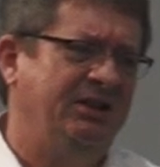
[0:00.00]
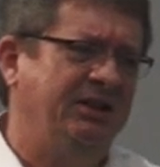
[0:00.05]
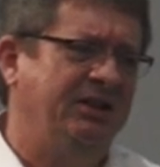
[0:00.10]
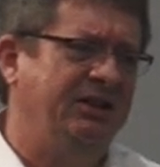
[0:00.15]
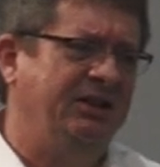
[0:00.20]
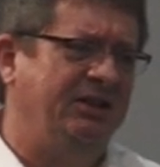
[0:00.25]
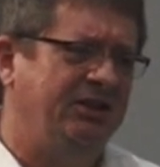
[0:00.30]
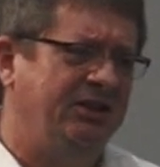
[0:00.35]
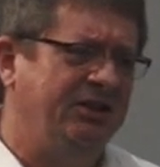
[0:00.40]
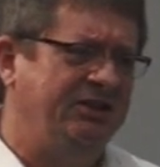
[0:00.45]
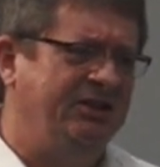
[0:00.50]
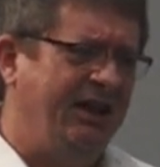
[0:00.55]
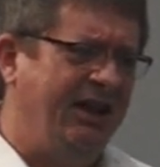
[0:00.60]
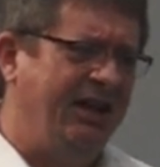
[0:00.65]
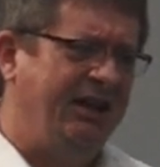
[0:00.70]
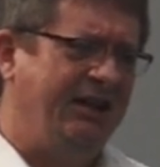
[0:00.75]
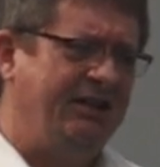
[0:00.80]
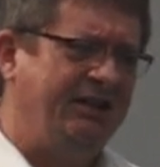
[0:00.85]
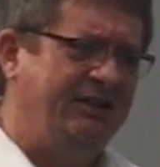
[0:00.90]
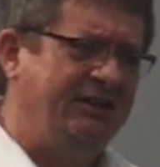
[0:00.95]
and he looked
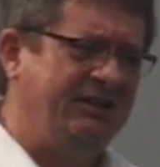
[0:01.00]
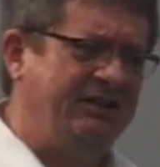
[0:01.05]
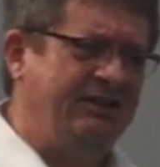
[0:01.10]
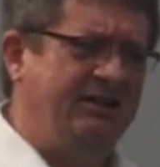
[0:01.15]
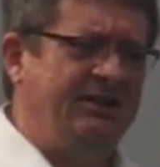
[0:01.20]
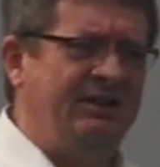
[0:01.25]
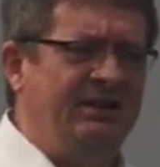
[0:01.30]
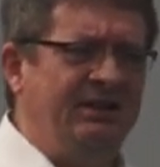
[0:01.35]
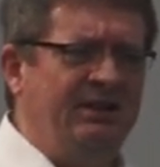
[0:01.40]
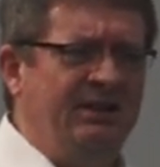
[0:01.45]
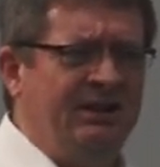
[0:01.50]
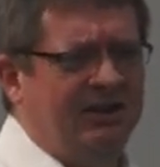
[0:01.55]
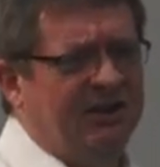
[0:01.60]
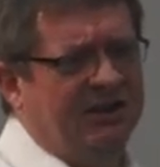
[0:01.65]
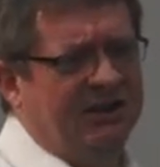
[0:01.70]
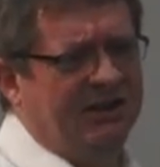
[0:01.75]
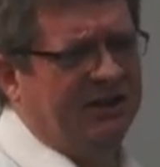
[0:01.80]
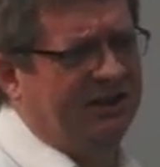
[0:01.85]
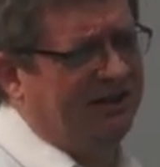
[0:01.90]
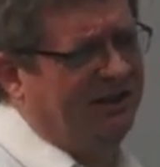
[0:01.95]
at it,
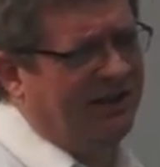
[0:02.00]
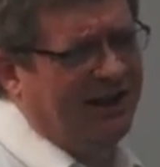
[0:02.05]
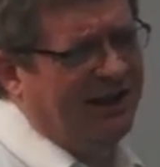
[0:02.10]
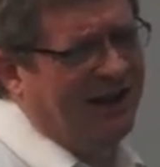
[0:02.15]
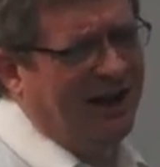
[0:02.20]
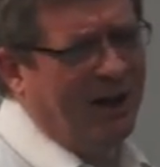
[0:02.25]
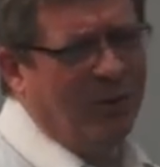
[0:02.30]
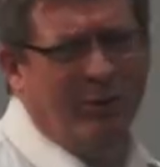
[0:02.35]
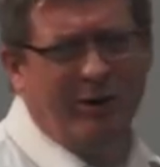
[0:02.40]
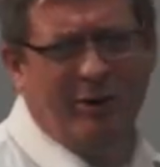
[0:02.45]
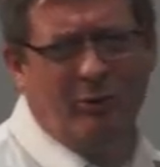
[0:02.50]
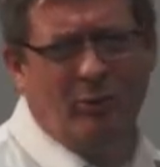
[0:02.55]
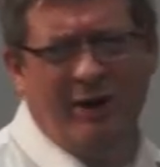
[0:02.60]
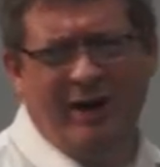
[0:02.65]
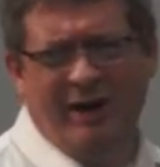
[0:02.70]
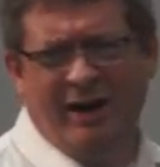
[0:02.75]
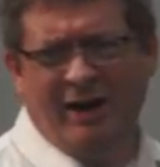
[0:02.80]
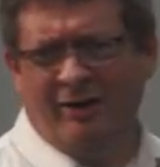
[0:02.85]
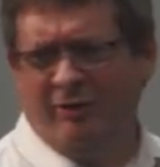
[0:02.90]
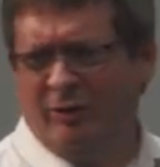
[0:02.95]
and that guy went
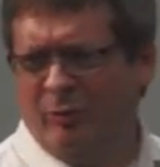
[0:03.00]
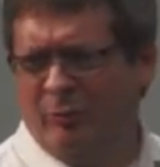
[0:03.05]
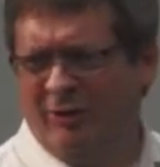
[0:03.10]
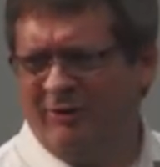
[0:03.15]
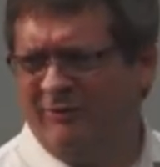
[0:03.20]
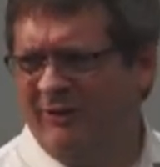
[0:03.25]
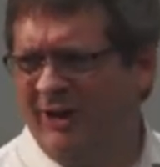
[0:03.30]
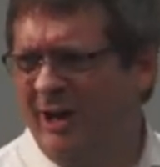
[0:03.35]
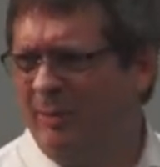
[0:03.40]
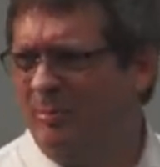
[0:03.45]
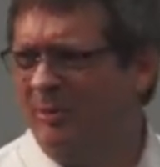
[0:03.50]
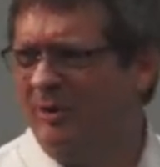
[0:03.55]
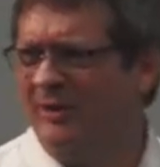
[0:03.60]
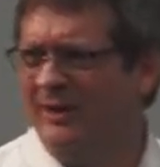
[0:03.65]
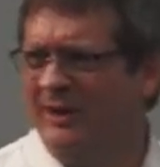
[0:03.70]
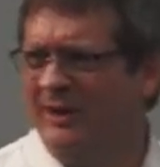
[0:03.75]
away. I don't know whatever happened to